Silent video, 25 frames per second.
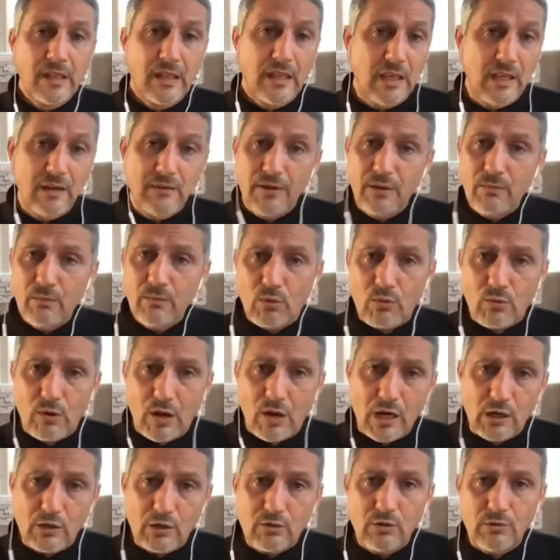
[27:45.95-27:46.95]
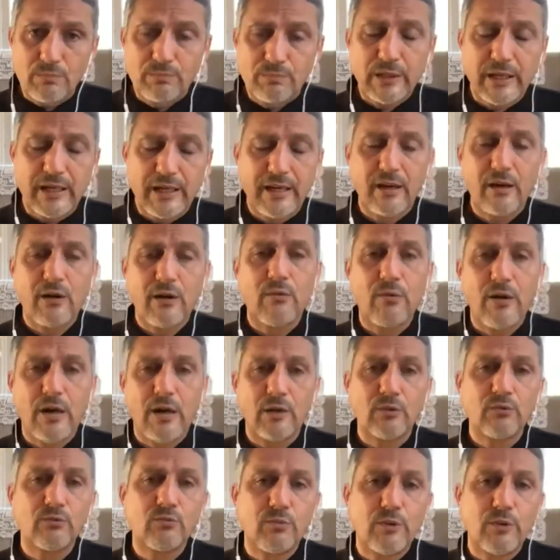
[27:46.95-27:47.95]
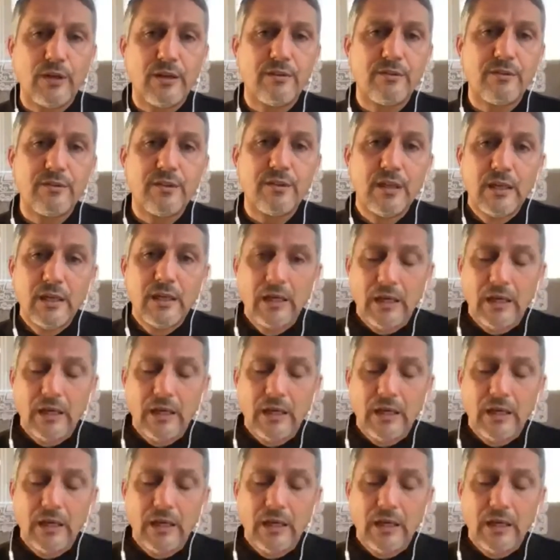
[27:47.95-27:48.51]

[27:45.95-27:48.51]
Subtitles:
even Morocco playing around with,